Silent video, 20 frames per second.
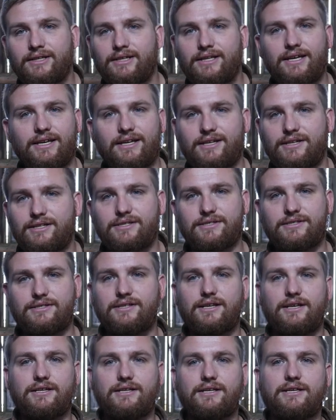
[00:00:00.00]
It
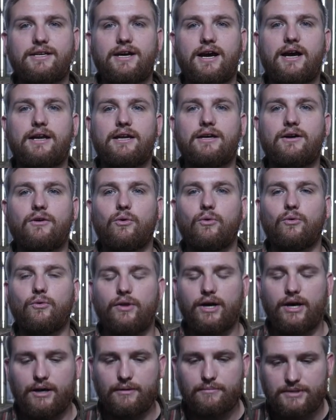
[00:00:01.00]
did not hold
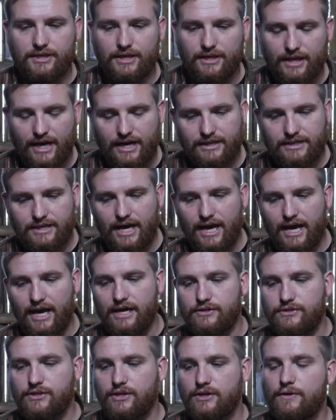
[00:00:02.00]
up to that
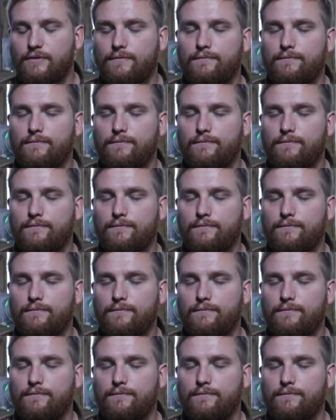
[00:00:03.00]
task.